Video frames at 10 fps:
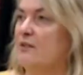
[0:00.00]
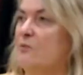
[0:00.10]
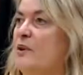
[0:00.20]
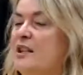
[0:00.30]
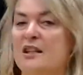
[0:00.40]

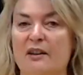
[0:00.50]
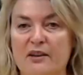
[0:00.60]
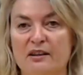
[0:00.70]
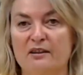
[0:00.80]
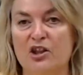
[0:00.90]
did have a
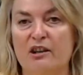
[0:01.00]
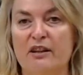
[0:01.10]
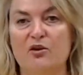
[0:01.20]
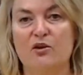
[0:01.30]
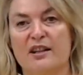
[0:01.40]
little shearing
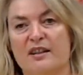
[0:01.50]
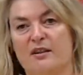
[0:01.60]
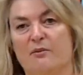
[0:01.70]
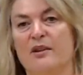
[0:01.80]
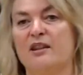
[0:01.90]
dress in the
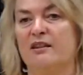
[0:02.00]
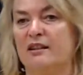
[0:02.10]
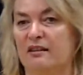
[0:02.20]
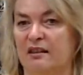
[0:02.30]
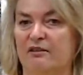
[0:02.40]
window, a little
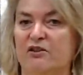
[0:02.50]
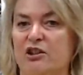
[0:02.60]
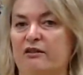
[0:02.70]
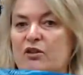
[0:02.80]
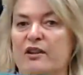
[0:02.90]
girl's
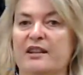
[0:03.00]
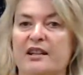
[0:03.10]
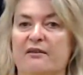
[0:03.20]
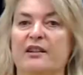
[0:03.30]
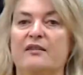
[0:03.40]
shearing dress out
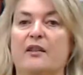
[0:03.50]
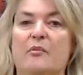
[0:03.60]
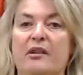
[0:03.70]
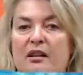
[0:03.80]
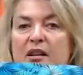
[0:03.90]
of this
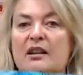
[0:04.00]
fabric,